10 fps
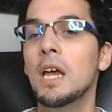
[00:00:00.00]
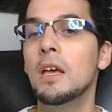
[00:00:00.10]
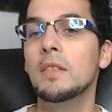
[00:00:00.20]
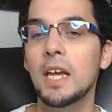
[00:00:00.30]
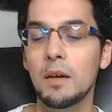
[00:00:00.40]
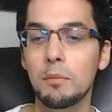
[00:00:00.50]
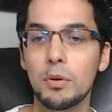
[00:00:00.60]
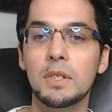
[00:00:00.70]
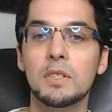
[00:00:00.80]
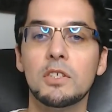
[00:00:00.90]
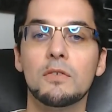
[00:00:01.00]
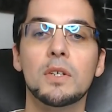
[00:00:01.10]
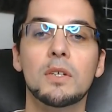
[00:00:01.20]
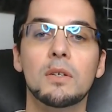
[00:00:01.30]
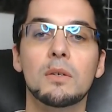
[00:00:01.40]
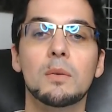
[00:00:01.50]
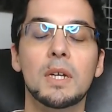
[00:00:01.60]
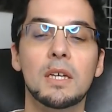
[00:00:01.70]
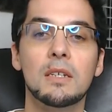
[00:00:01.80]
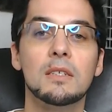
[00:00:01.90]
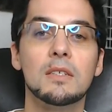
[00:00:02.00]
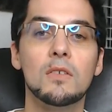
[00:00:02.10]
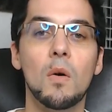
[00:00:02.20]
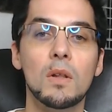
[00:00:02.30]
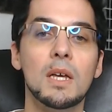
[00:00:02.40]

The Empress for you is all